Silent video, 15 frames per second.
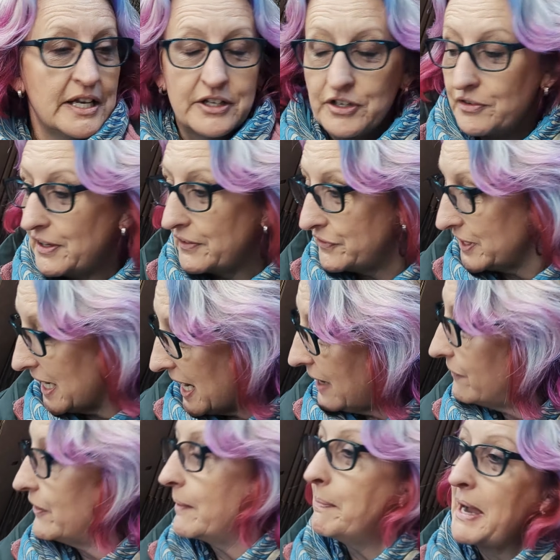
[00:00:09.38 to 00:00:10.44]
You have to
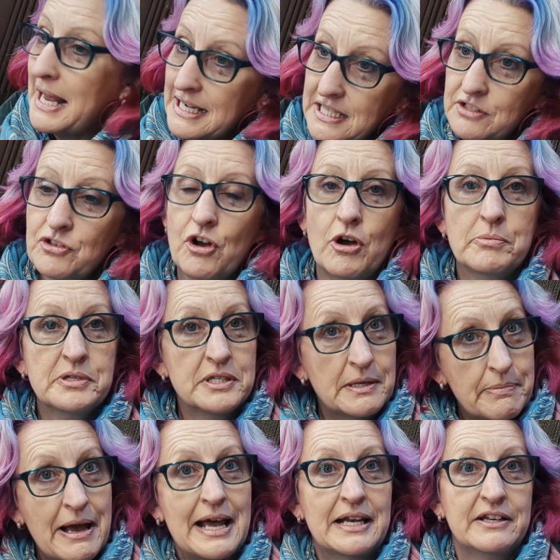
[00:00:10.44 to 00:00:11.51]
have a pallet of tops
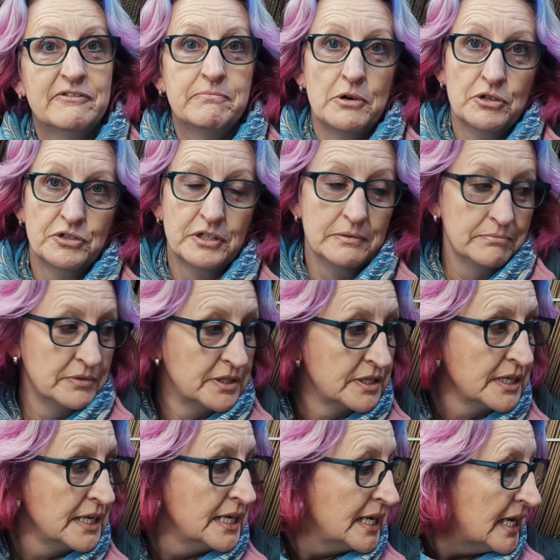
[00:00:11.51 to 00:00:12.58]
and a pallet of
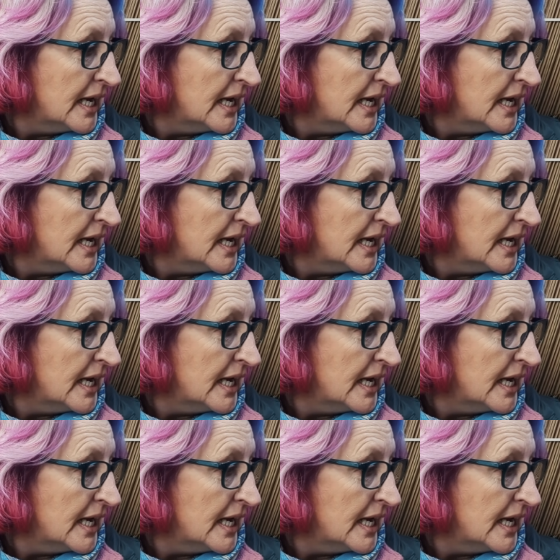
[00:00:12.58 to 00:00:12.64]
bottoms.